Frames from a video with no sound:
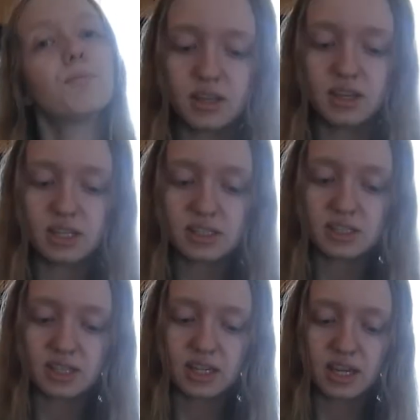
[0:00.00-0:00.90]
The next
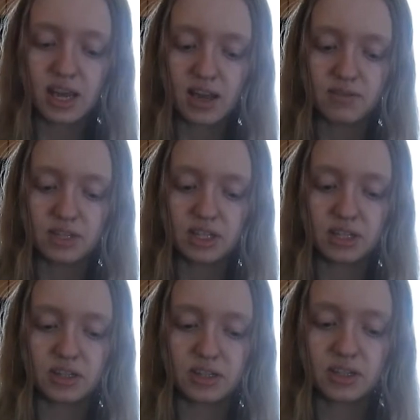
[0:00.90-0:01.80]
thing I have in
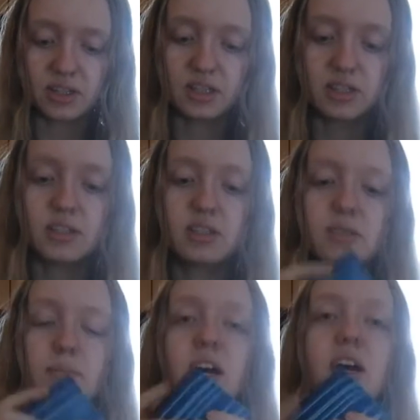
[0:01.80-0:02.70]
here
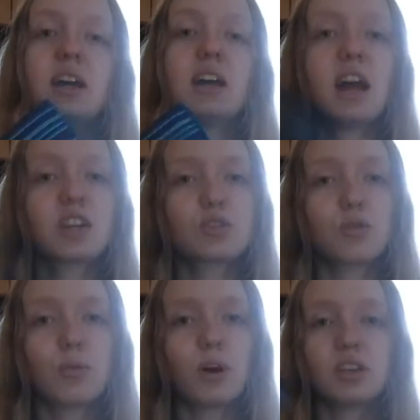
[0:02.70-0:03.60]
is my
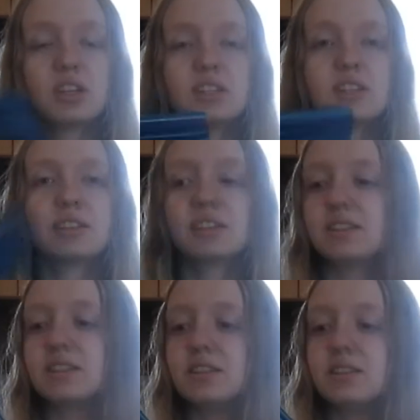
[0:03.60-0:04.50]
actual wallet.
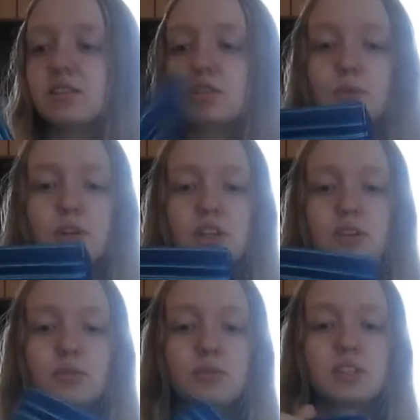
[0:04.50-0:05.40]
This is super
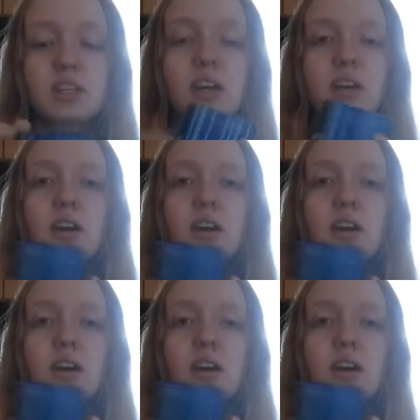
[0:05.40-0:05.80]
cute.